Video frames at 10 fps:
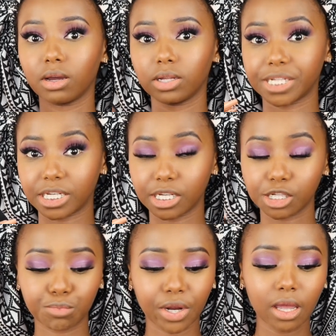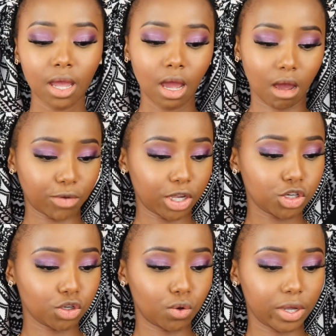setting spray, I'm going
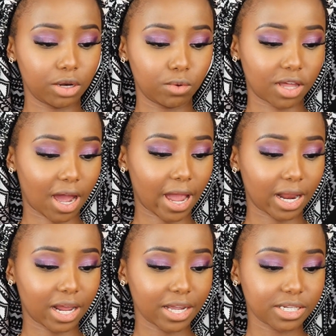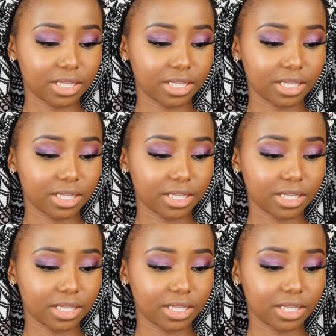to go in with a highlight.